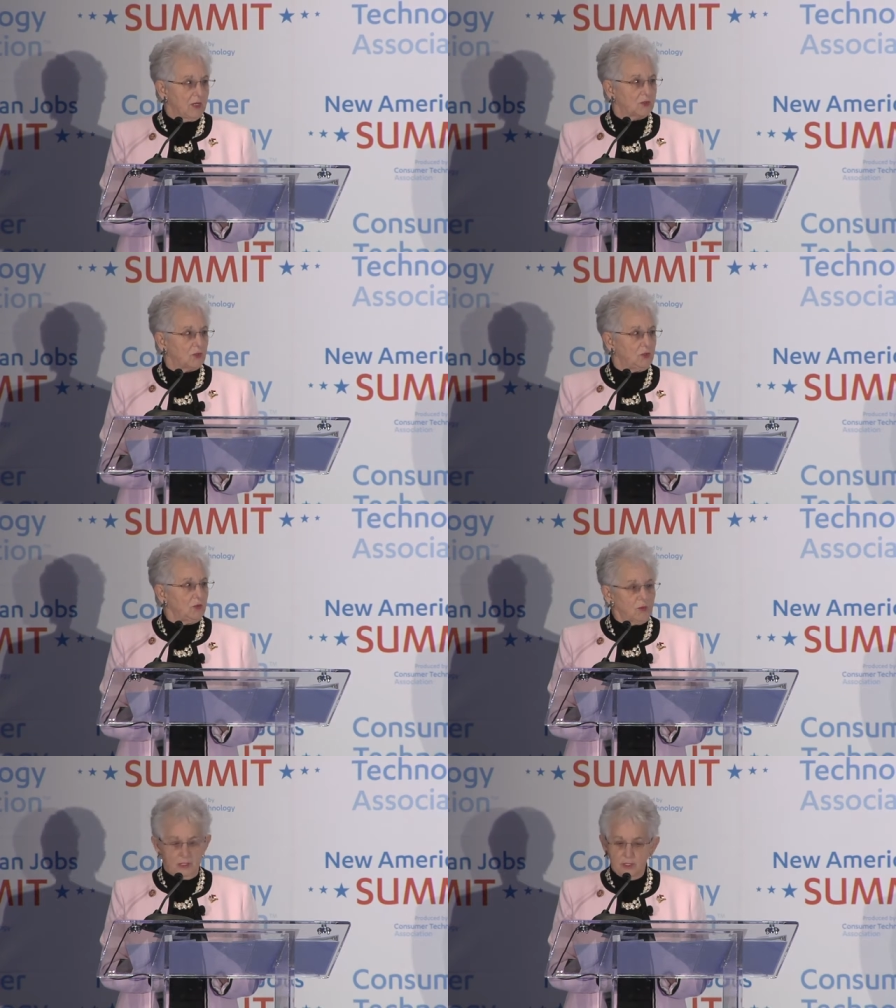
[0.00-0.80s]
So
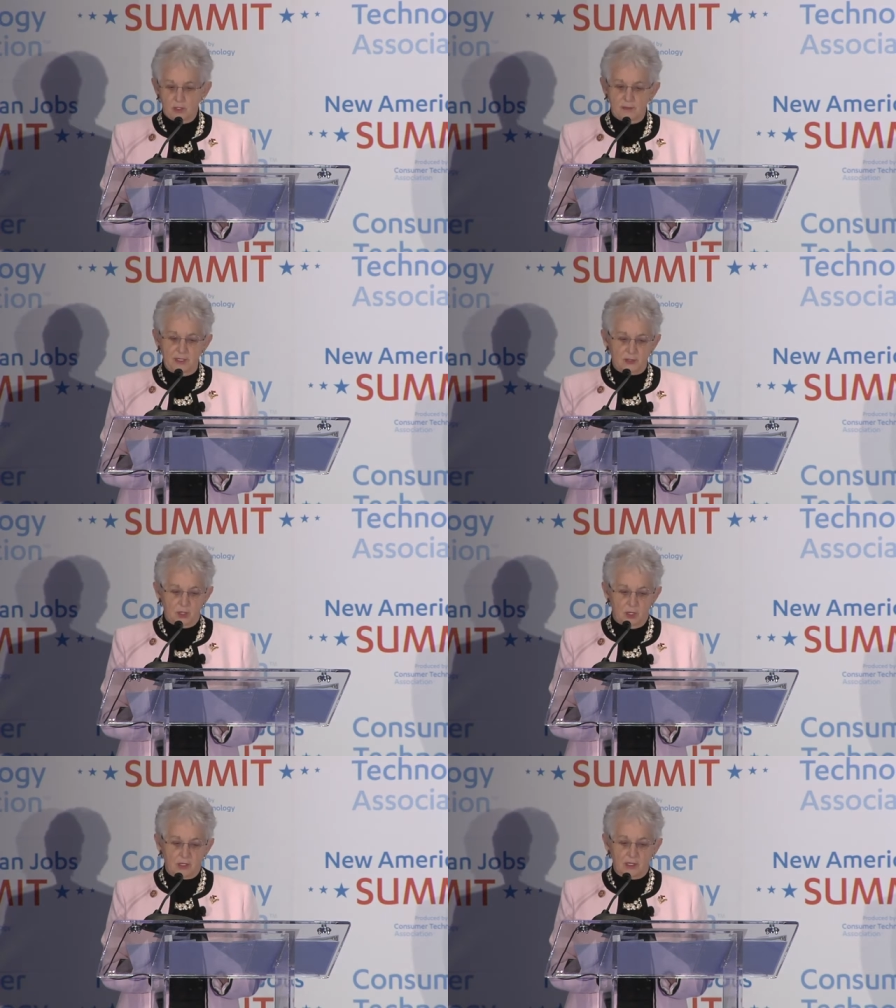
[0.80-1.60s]
you will hear me
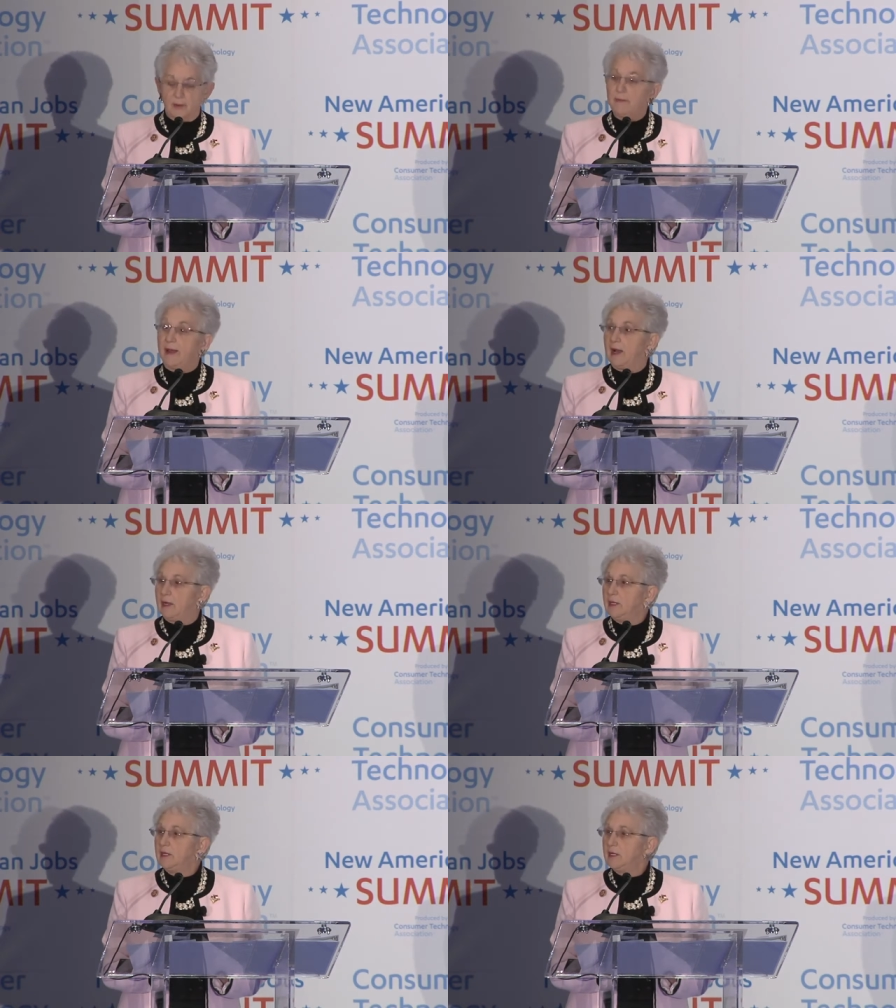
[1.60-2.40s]
talking
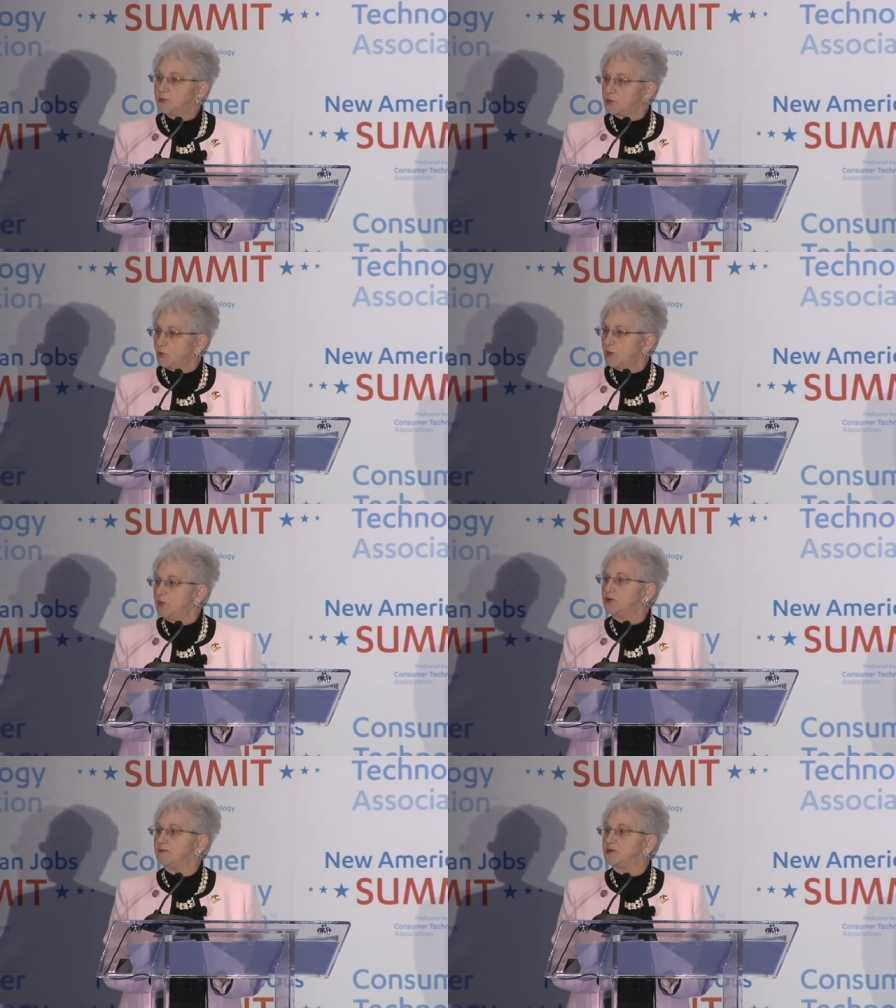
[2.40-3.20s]
about a
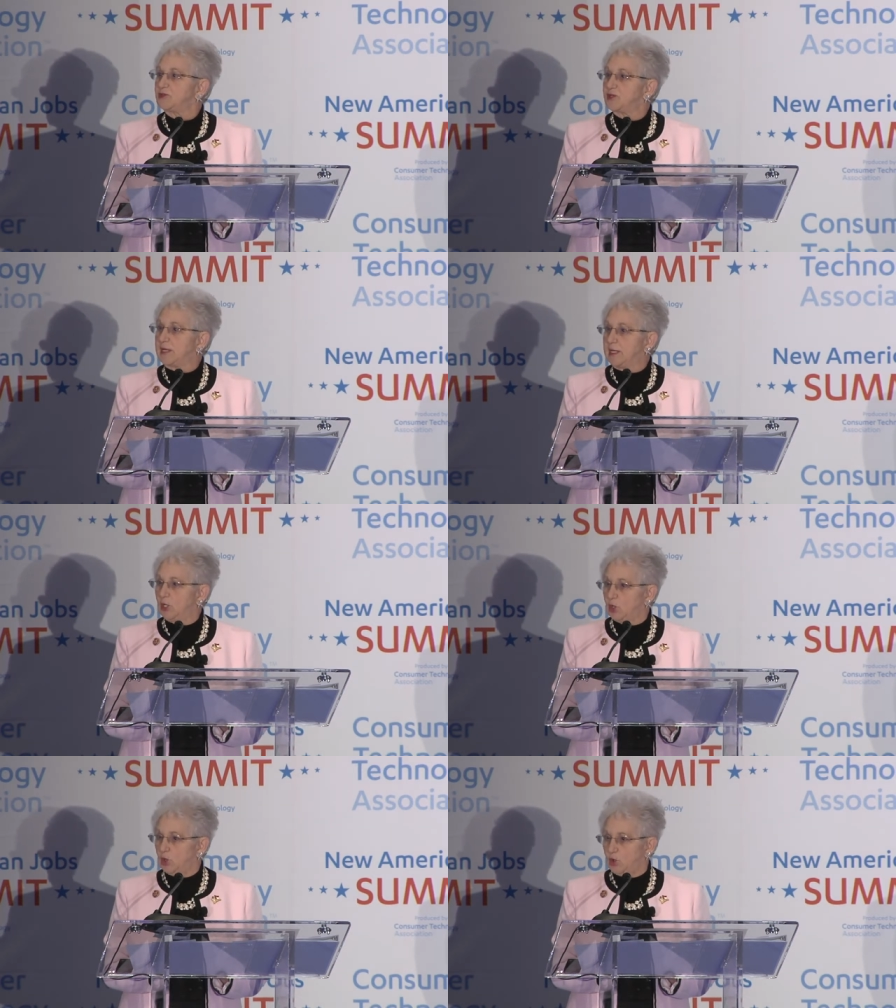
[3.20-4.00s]
shortage of
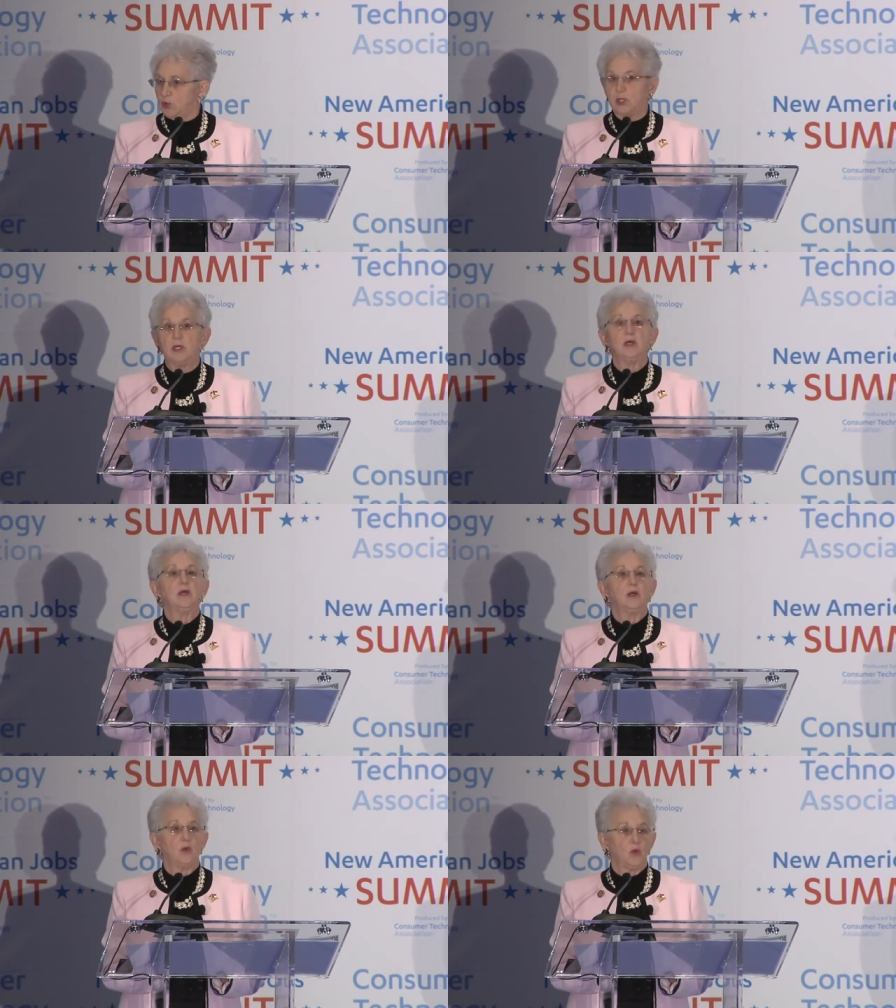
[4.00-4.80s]
skilled
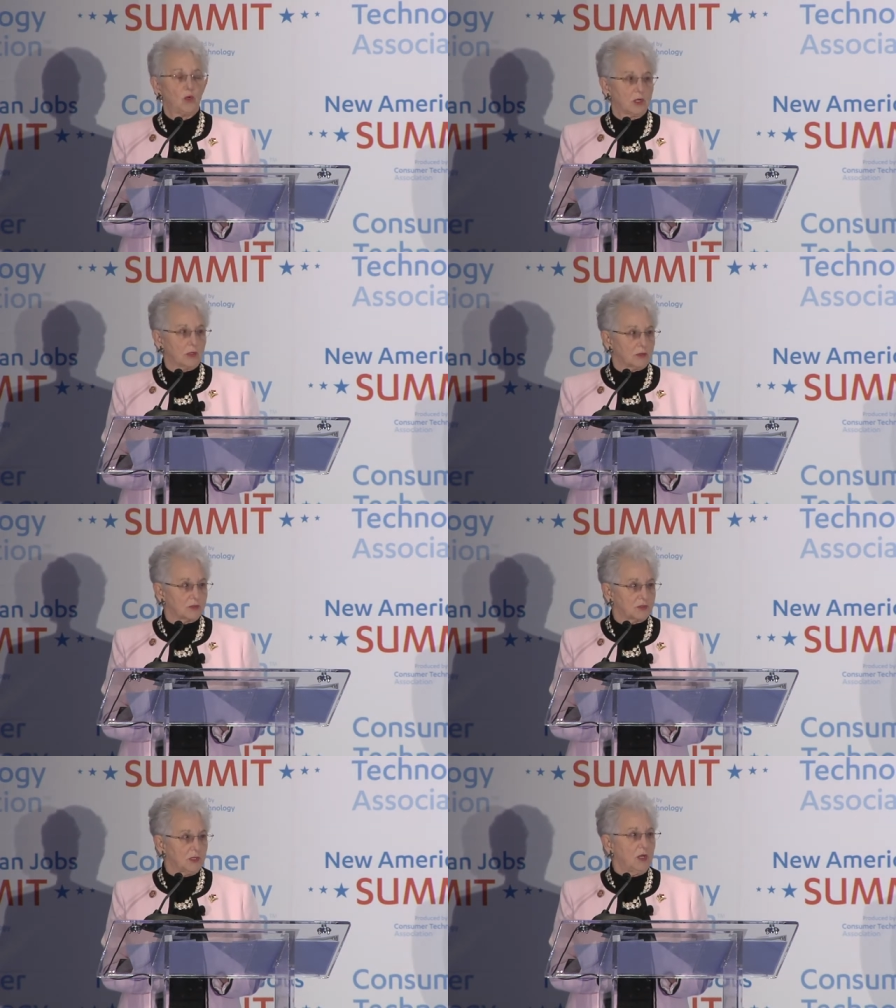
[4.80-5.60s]

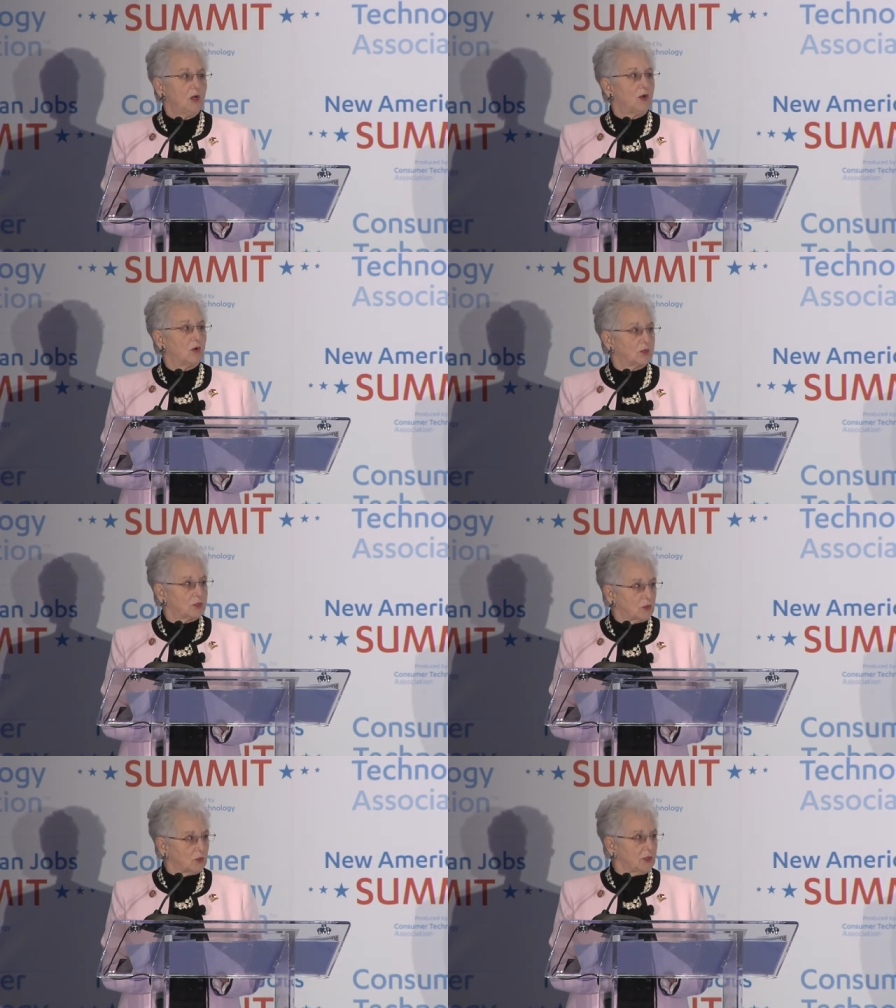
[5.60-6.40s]
workers or a
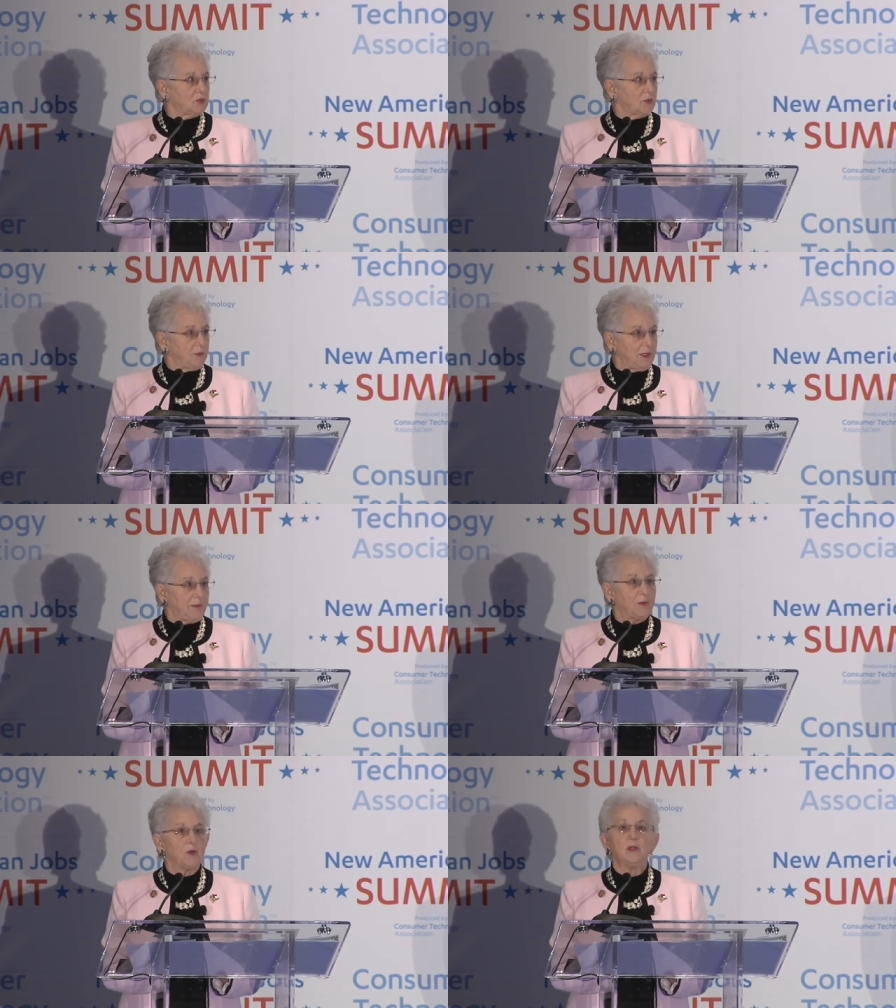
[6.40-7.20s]
shortage of
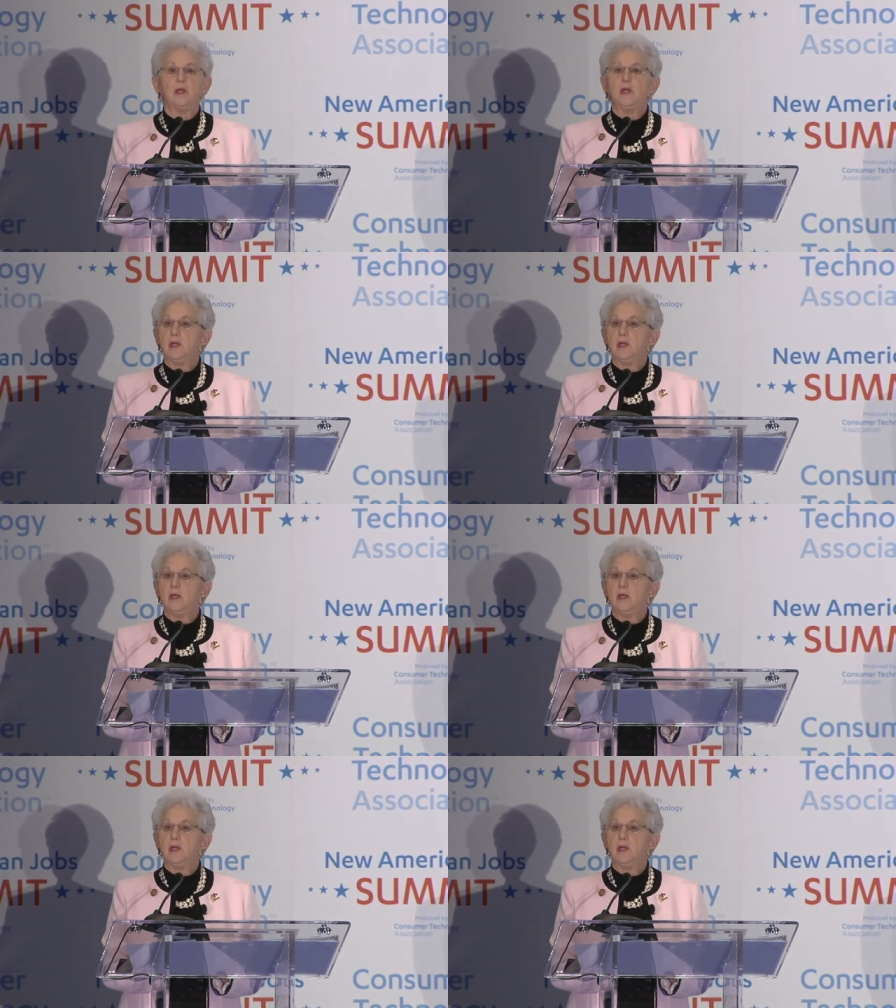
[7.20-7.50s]
people